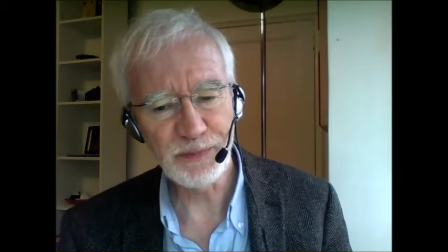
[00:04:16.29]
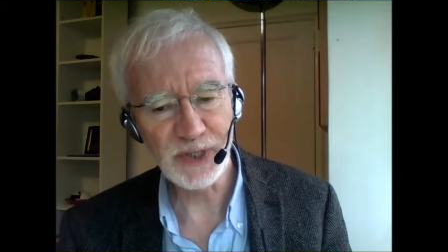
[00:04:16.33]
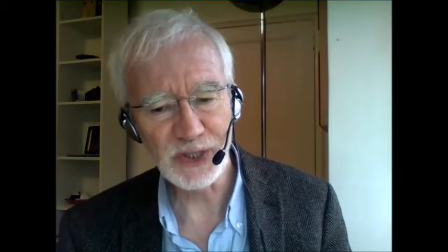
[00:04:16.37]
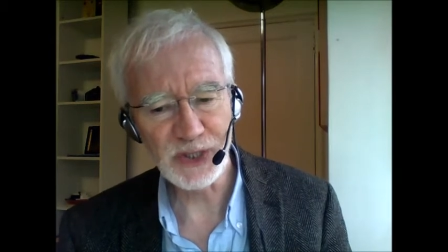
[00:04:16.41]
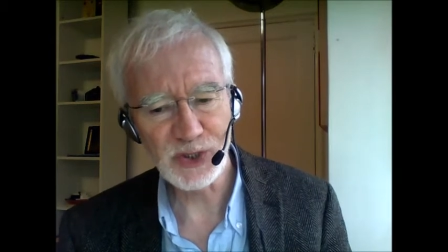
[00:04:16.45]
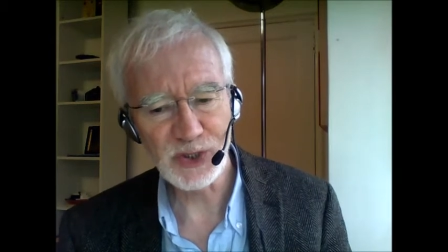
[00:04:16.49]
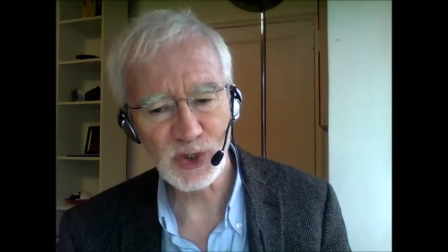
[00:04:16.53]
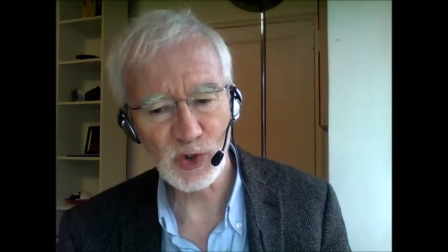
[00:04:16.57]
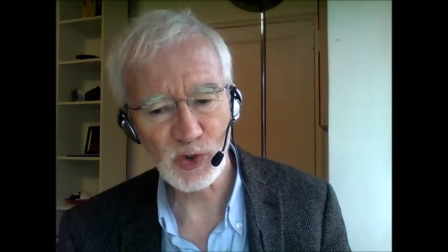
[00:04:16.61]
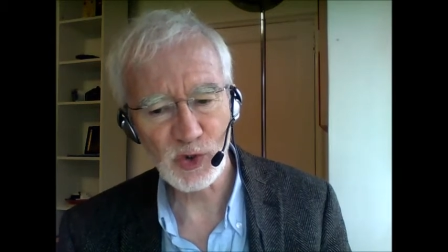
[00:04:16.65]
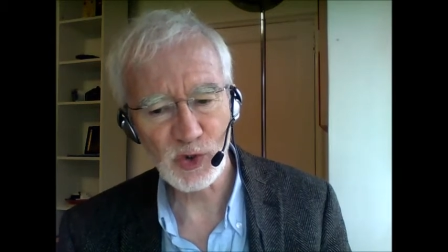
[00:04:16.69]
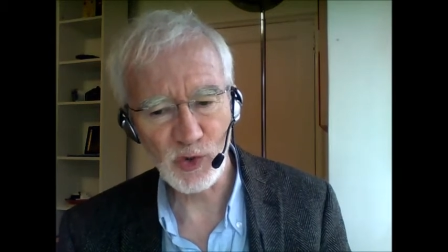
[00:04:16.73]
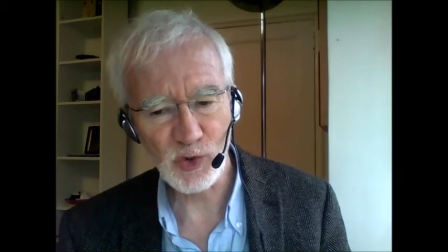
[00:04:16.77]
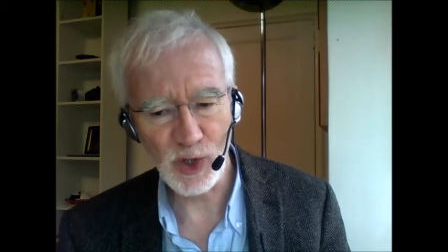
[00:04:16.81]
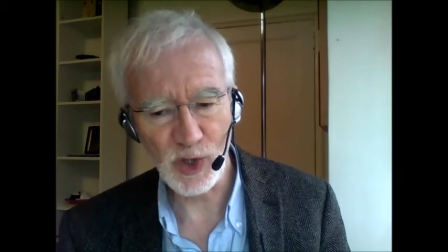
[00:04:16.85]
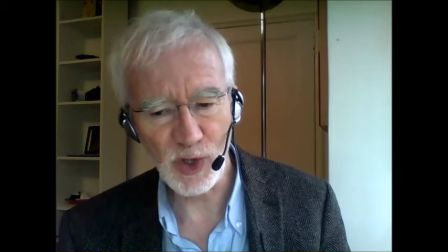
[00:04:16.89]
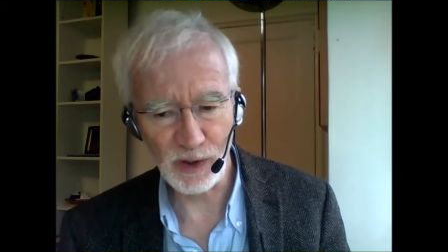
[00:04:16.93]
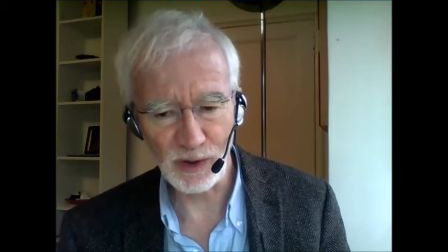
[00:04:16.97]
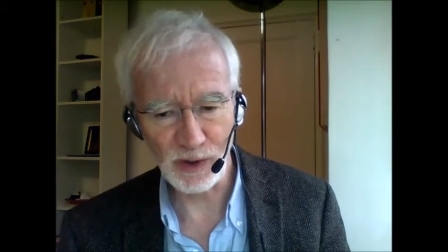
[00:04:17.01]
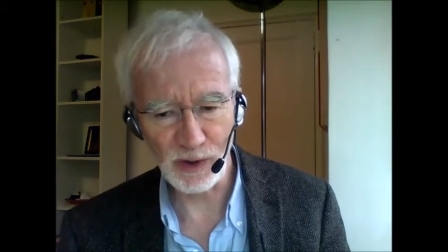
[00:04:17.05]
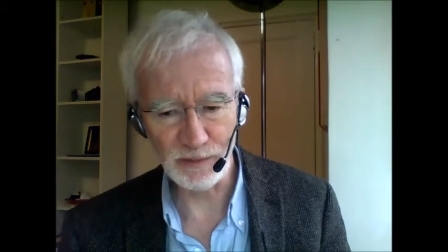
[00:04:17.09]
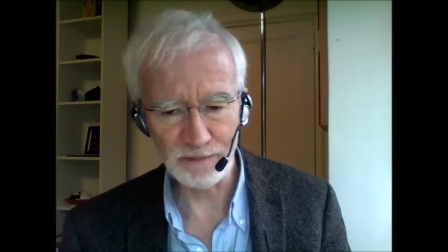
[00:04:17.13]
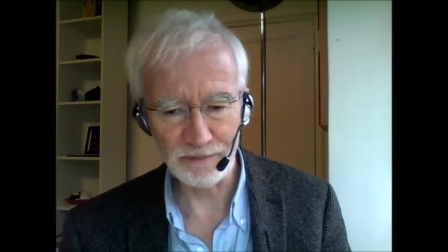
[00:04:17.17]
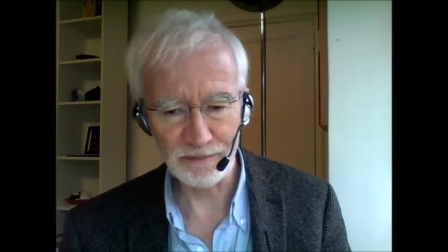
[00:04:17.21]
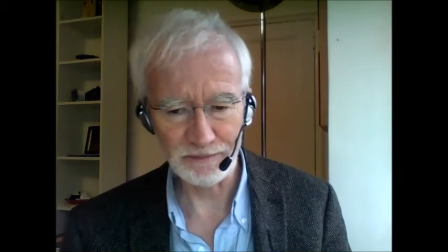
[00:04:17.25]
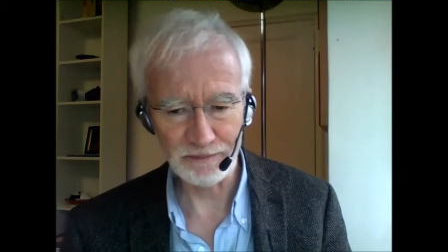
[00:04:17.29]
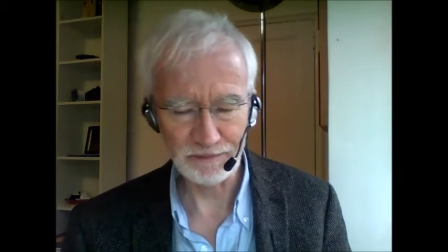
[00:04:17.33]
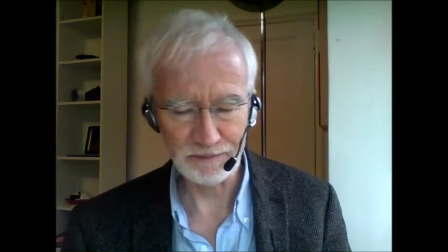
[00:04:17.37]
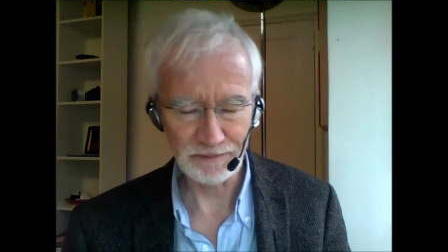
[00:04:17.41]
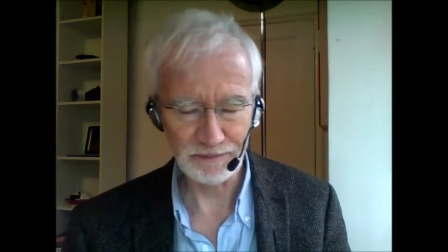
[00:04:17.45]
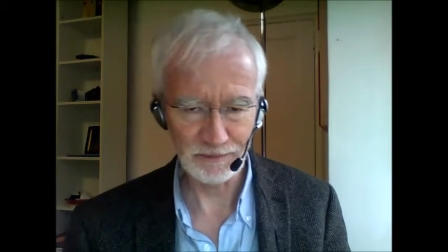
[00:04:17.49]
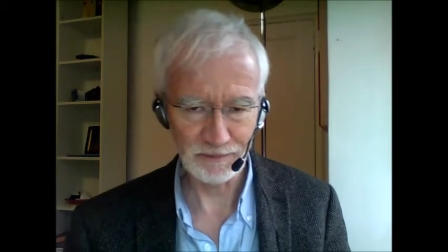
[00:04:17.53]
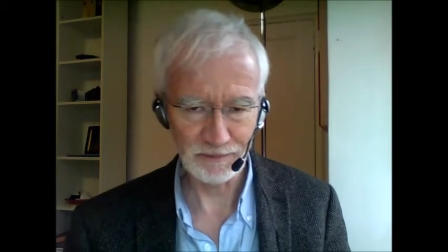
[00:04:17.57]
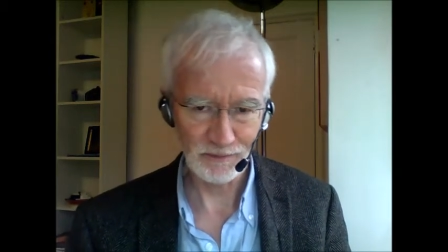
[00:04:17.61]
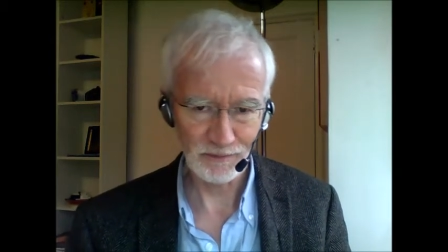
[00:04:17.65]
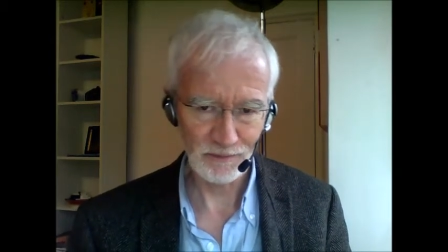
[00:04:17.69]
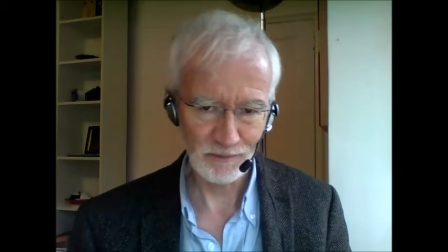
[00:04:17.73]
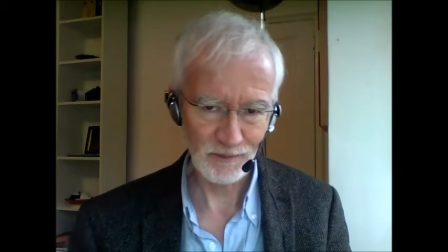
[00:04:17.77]
strong.
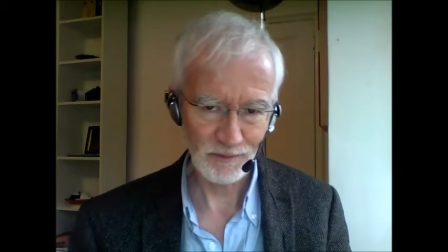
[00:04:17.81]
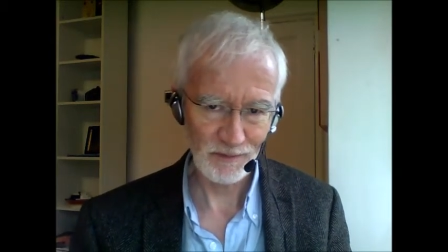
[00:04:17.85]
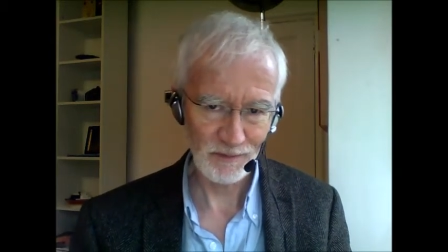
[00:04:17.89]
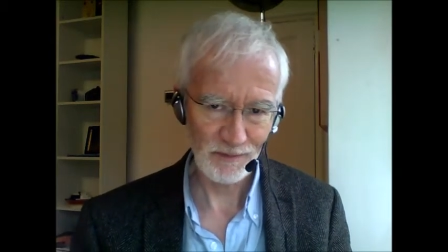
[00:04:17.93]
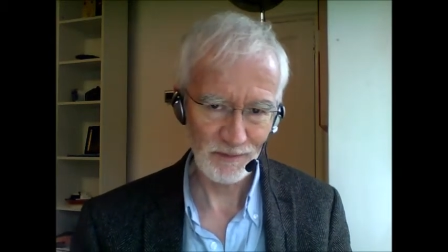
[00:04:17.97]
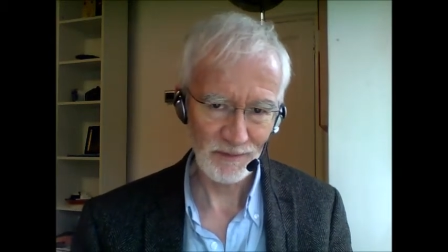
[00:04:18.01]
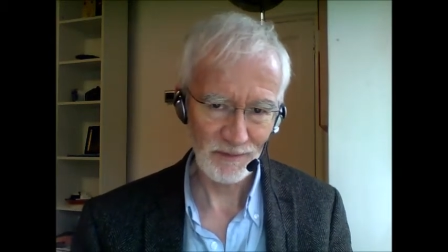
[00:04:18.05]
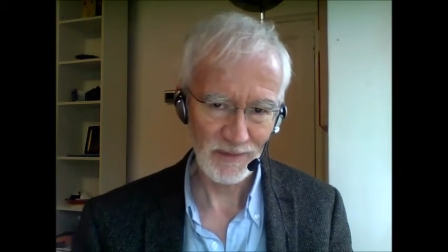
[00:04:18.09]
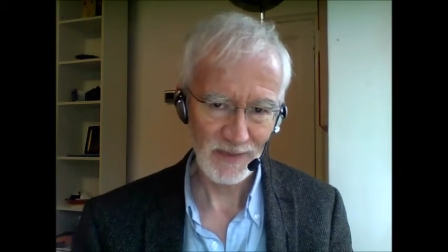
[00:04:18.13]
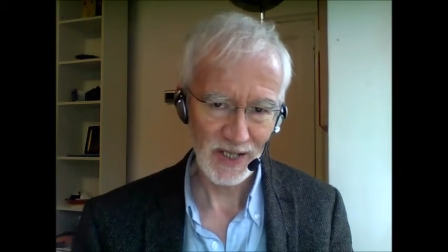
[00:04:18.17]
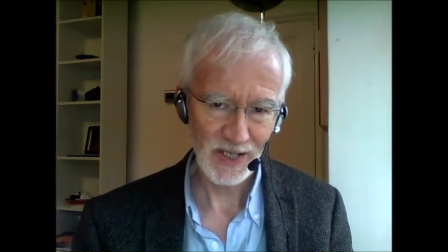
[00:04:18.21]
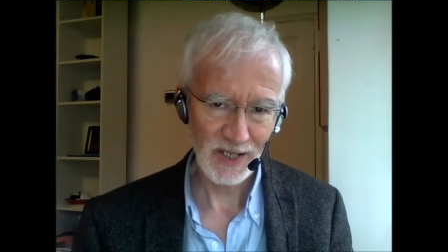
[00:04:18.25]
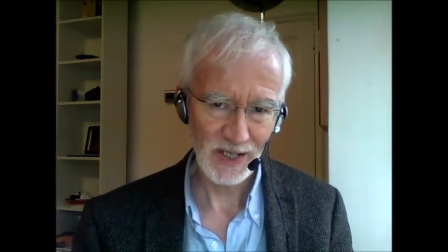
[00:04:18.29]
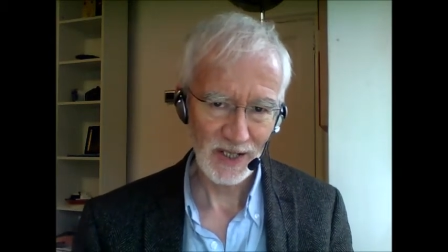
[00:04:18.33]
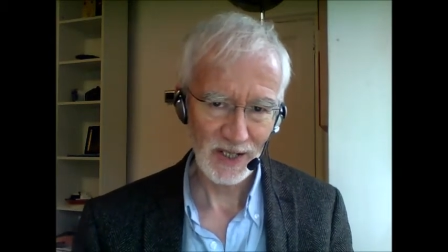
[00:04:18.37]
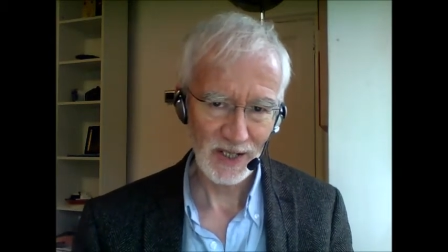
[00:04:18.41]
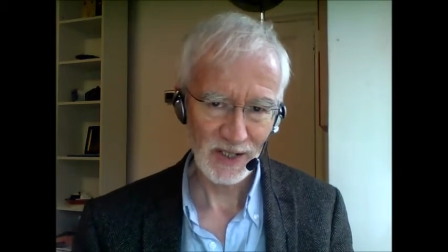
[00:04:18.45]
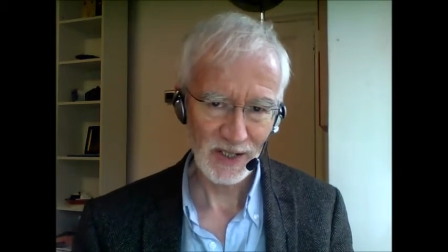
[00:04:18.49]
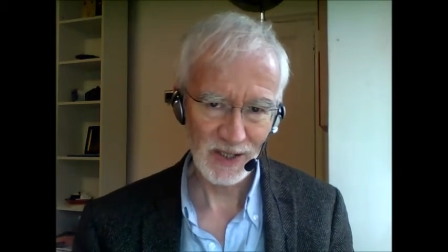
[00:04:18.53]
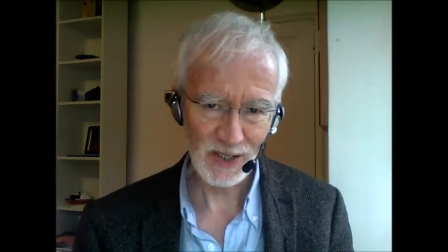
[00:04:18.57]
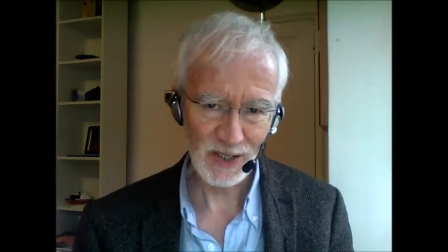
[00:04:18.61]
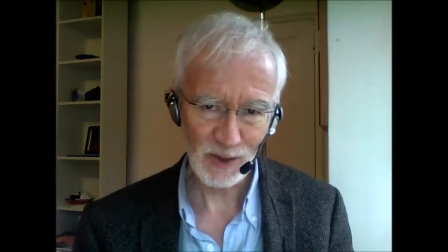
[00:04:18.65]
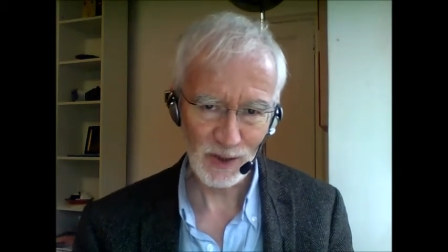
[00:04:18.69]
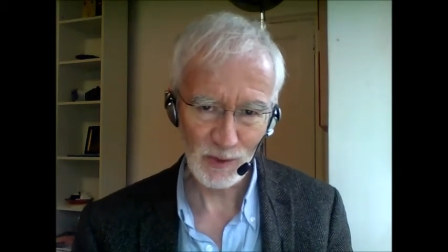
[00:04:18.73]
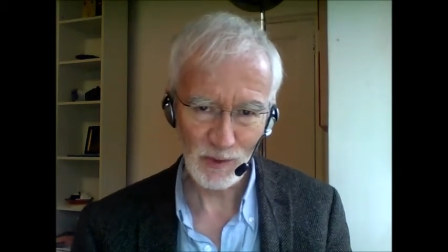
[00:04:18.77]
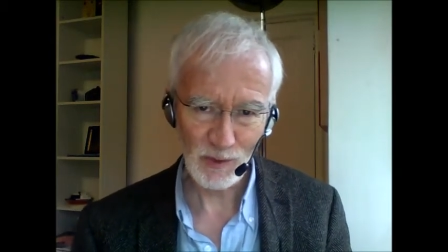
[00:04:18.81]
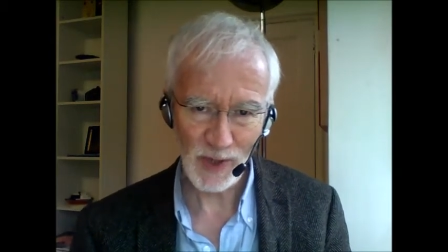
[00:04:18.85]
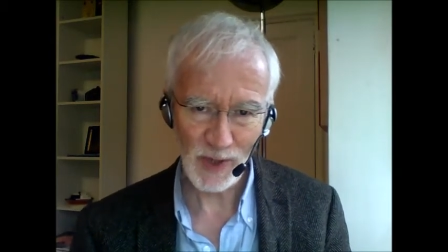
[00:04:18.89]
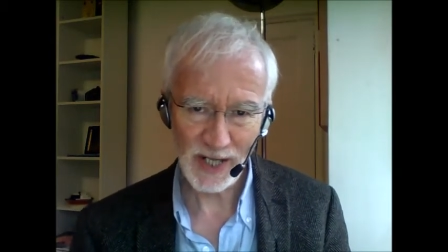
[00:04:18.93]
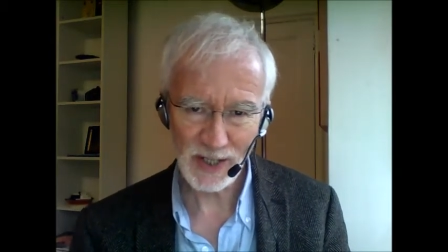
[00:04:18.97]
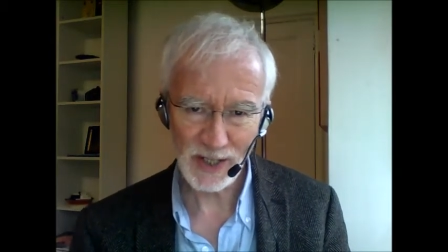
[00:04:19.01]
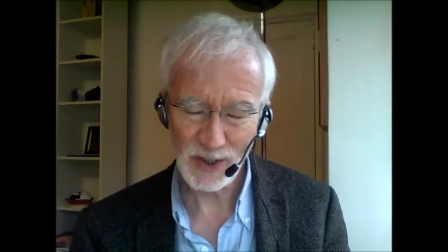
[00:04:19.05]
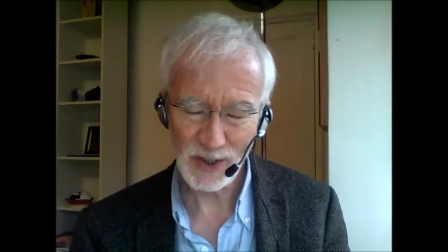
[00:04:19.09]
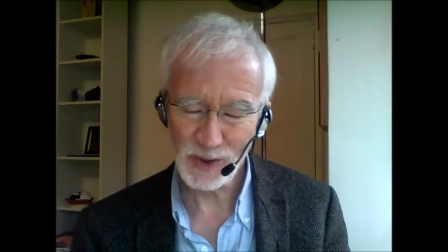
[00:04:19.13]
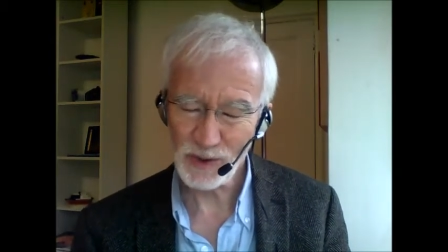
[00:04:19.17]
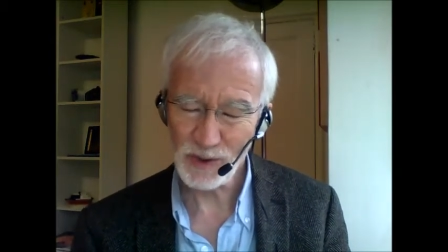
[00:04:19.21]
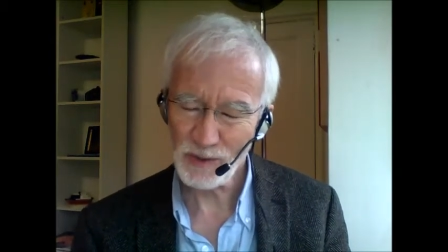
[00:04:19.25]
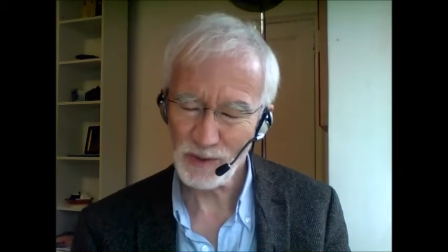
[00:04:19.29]
So when
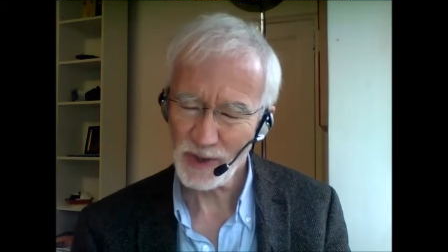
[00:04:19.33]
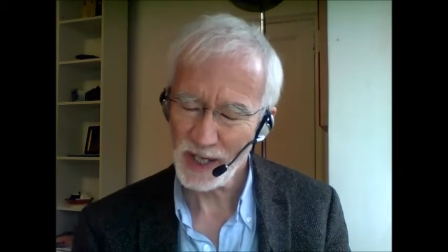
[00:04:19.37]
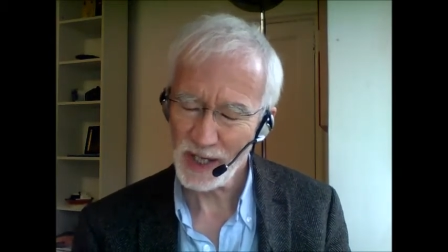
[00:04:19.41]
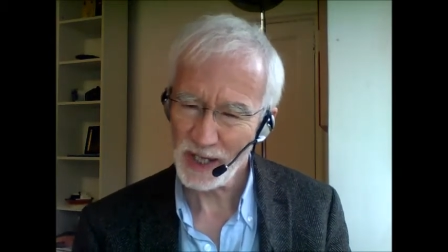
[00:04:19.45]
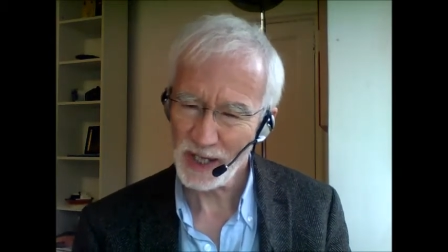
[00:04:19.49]
you